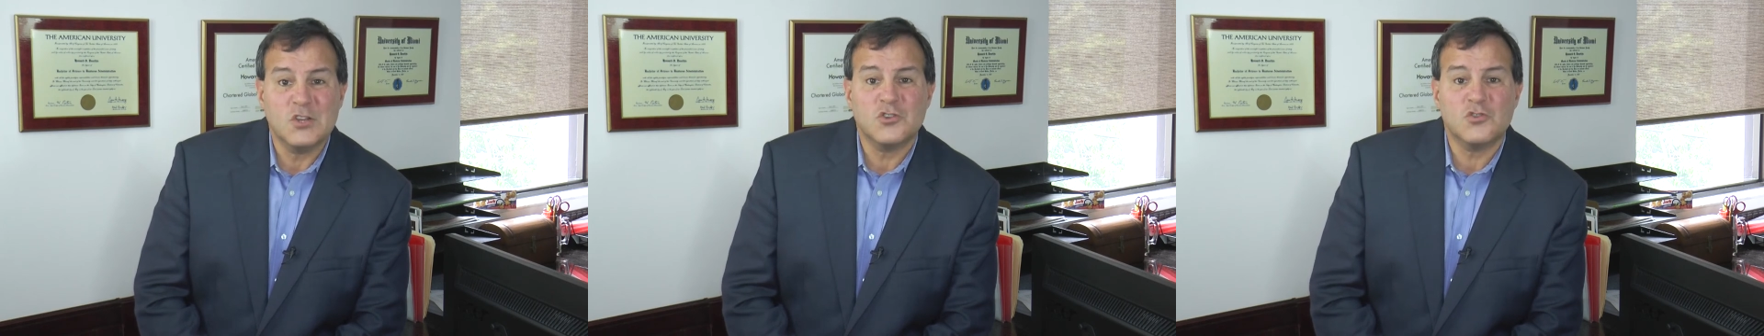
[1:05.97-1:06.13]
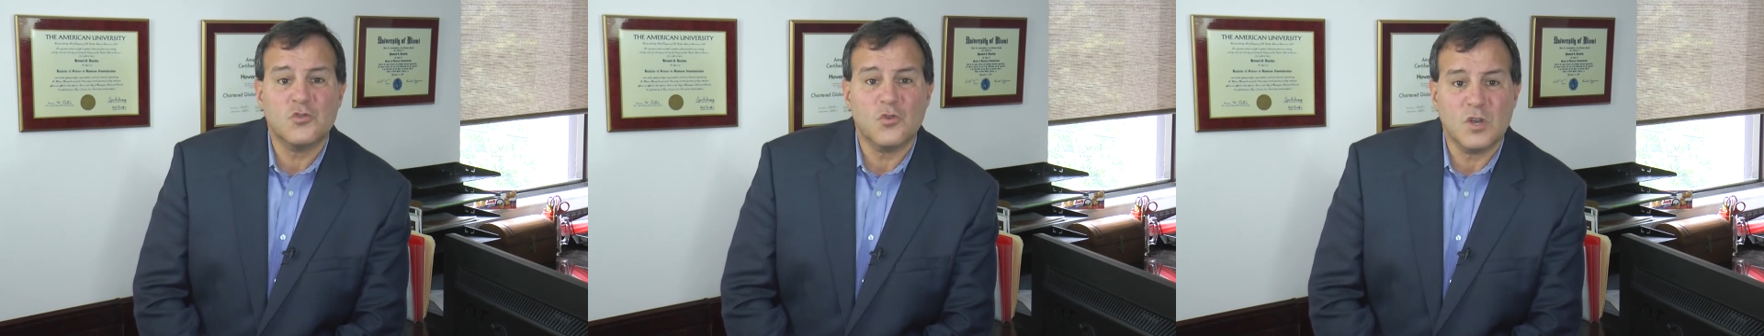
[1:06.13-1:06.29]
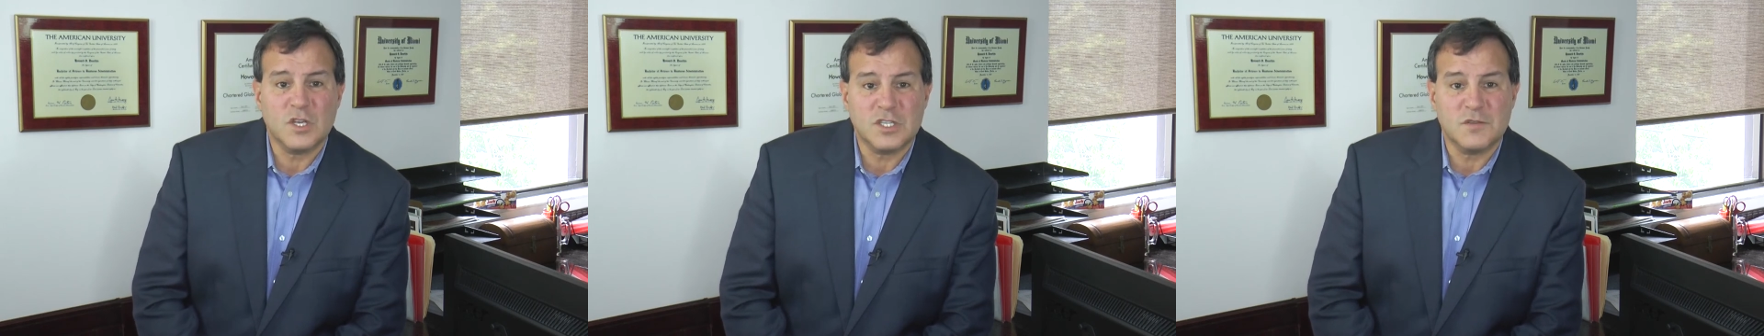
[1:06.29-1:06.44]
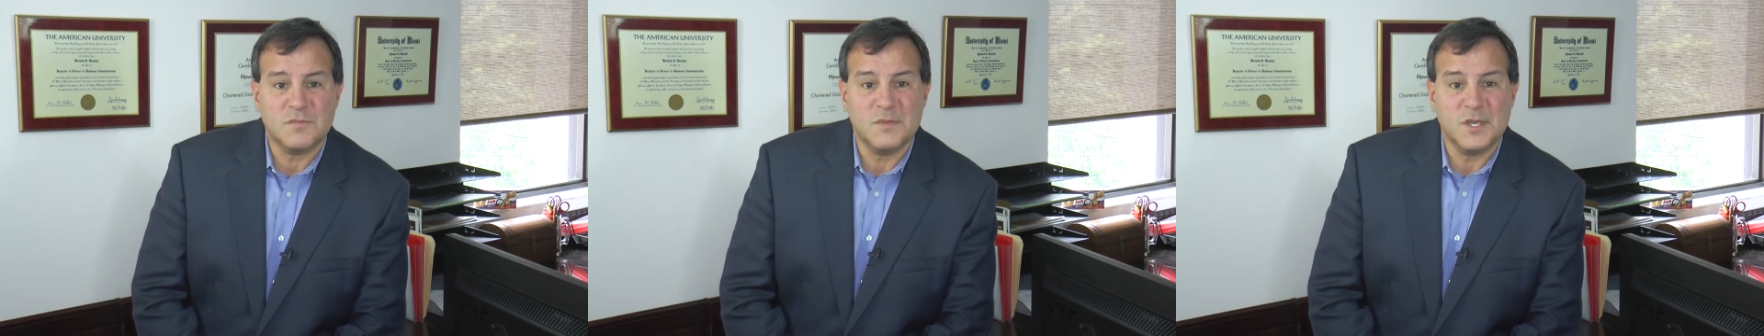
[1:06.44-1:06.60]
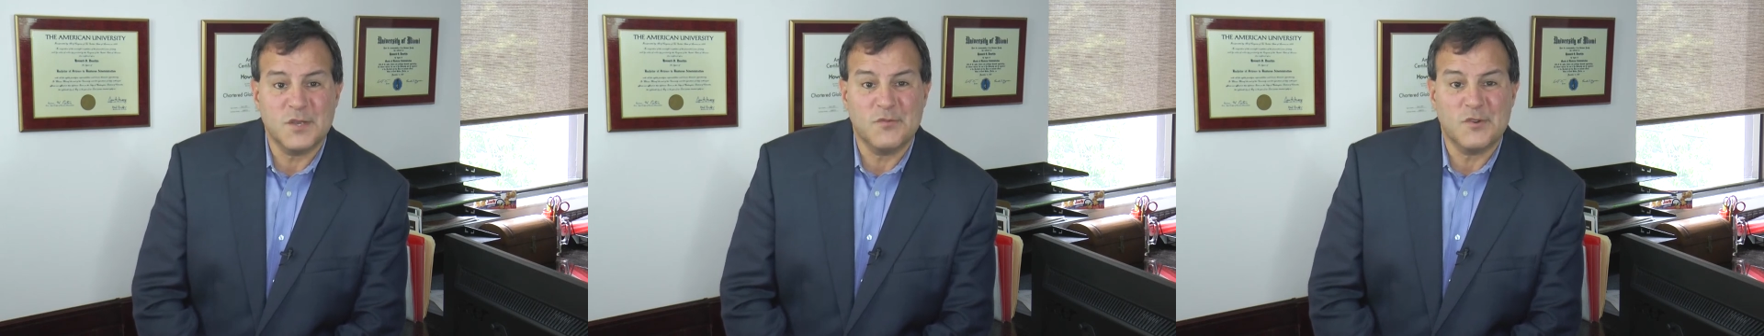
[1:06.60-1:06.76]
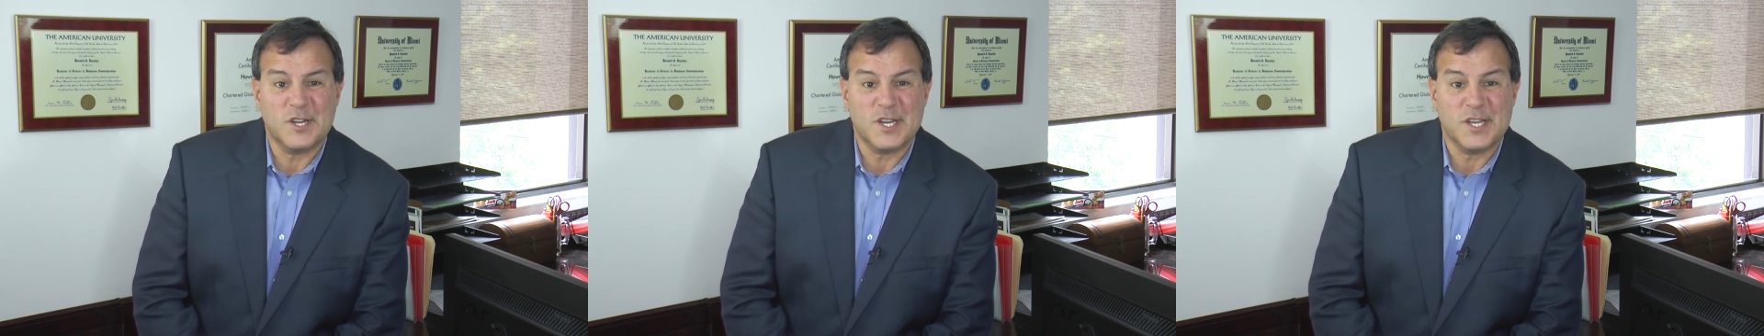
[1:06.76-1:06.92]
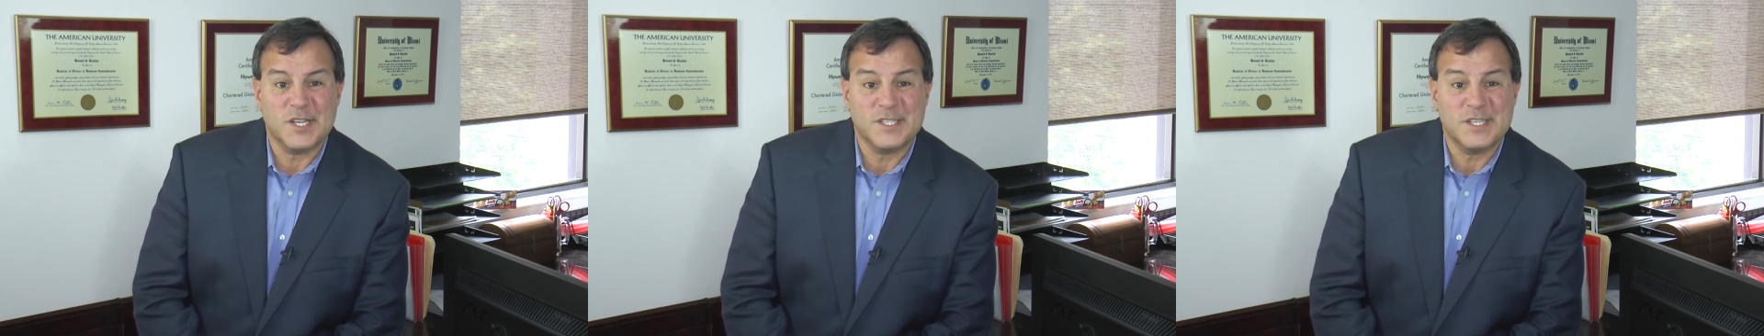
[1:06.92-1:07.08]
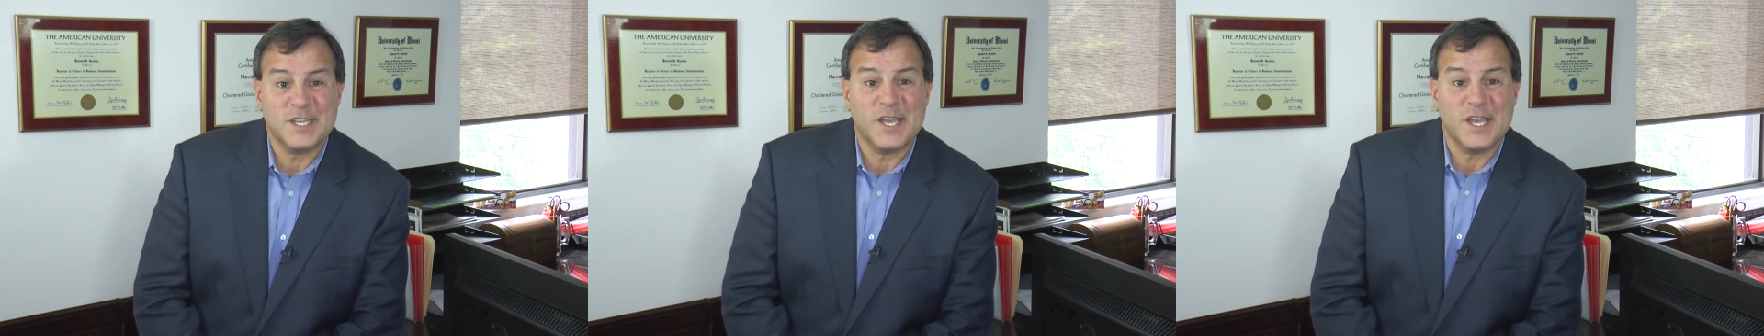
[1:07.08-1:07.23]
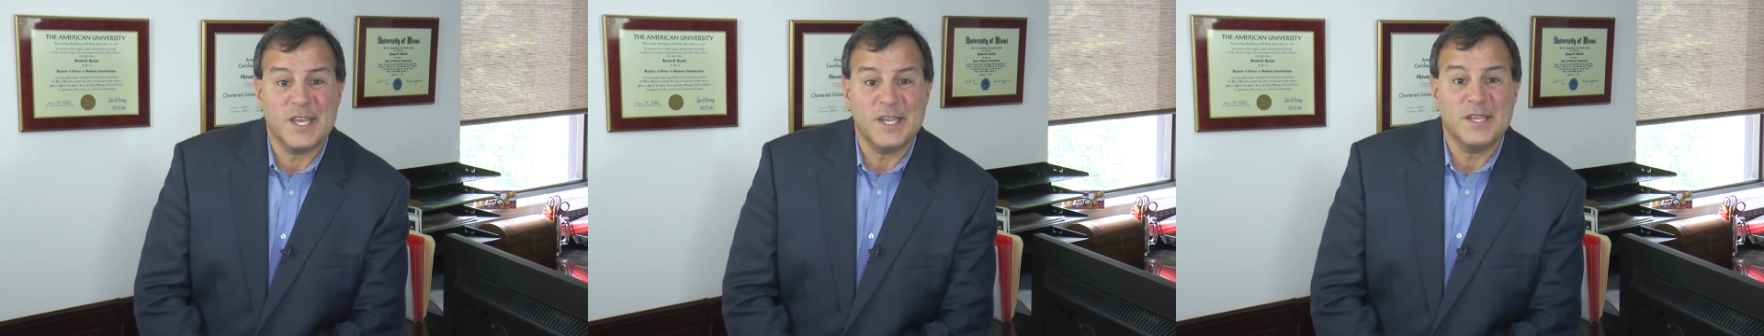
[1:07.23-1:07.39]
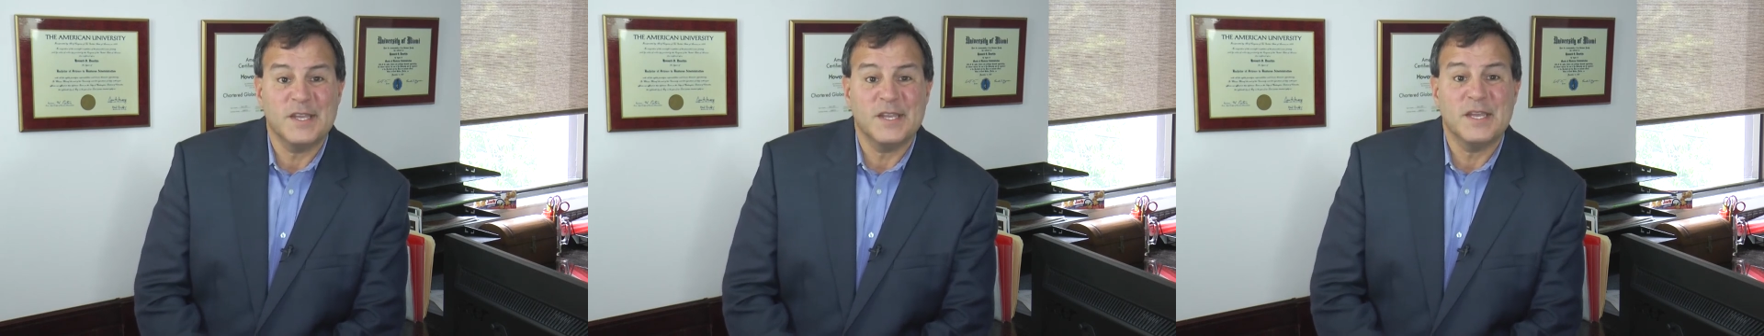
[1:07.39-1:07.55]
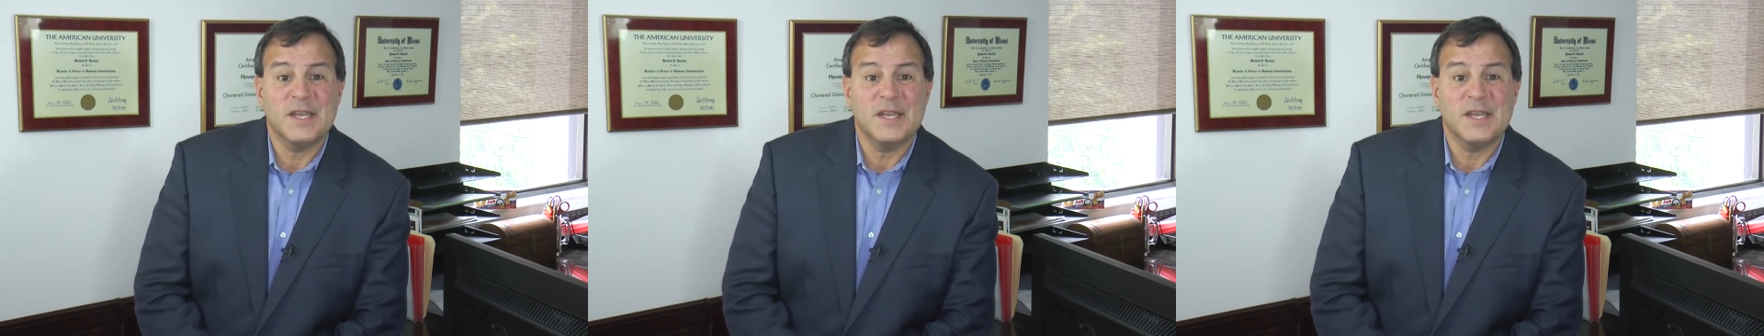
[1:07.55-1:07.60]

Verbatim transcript: trust me when I say,